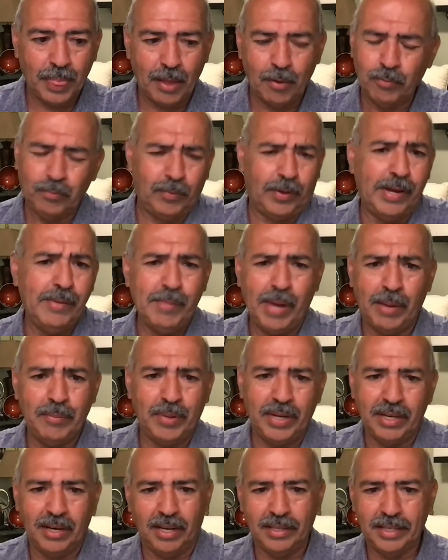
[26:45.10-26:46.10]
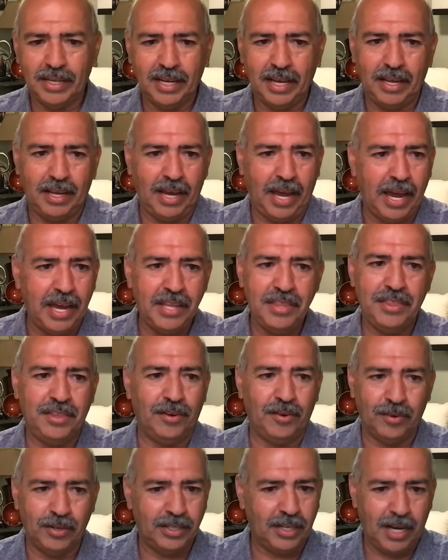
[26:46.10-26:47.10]
we may be on the 8th
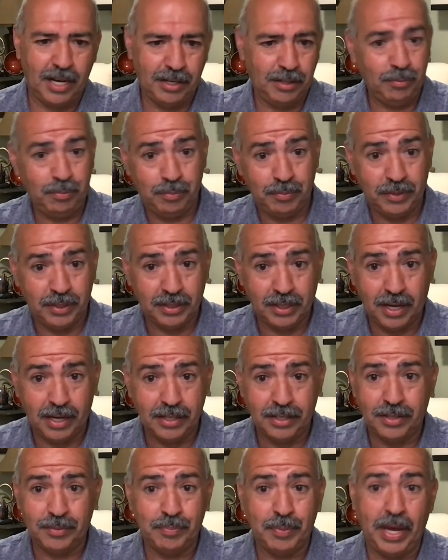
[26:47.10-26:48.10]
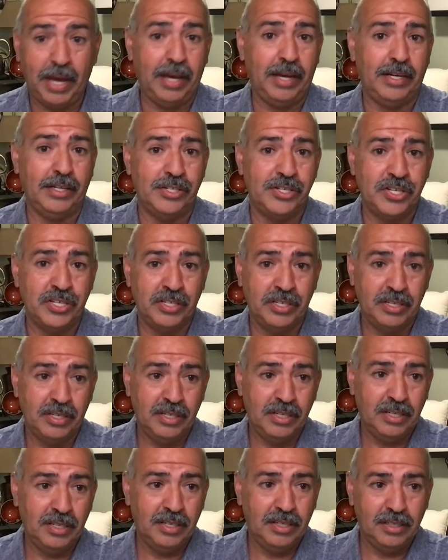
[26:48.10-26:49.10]
or 9th page,
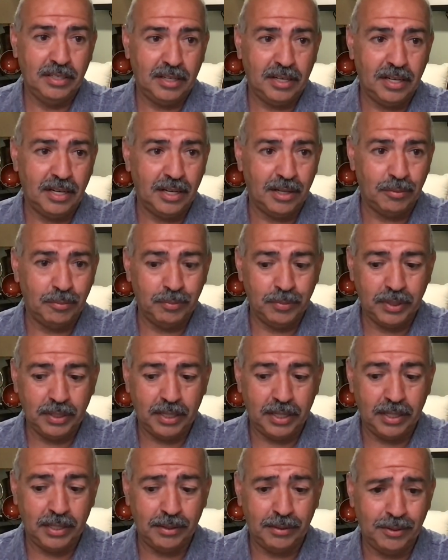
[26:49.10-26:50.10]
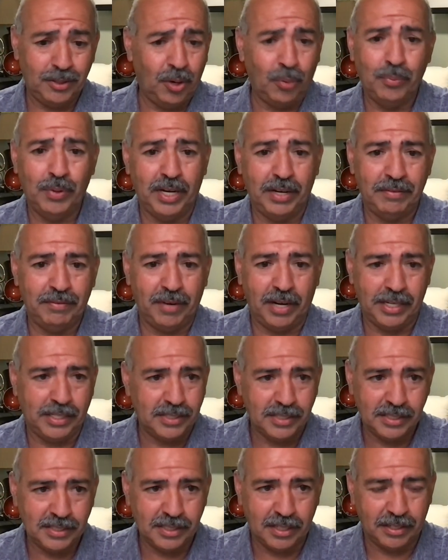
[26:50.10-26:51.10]
and nobody
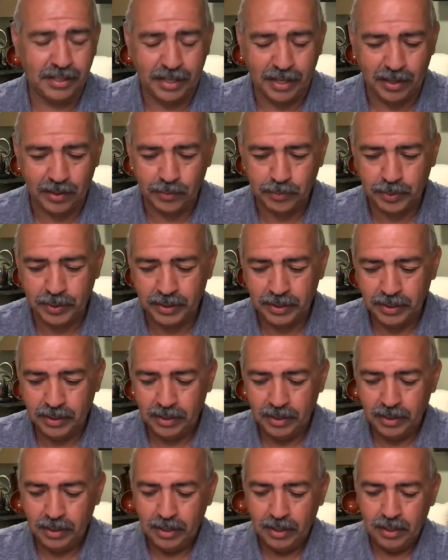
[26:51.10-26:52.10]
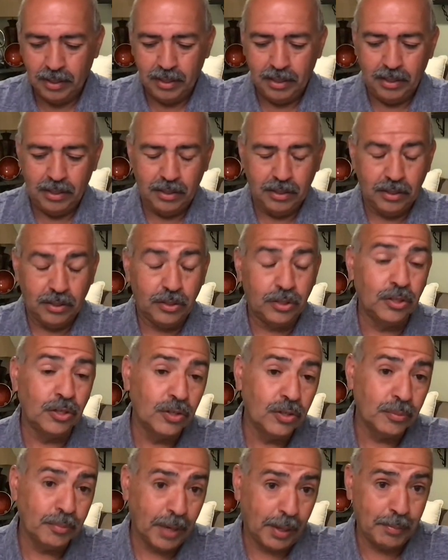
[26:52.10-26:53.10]
finds us on Yelp.
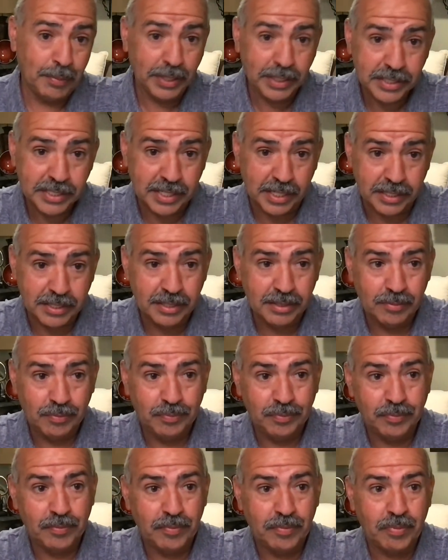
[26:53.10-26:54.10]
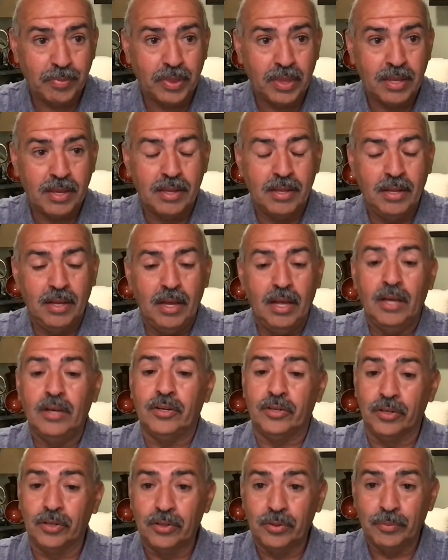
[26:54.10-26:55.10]
Google My Business.
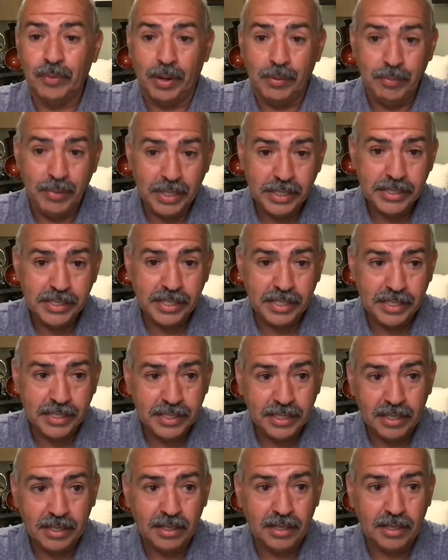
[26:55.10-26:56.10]
Google My Business.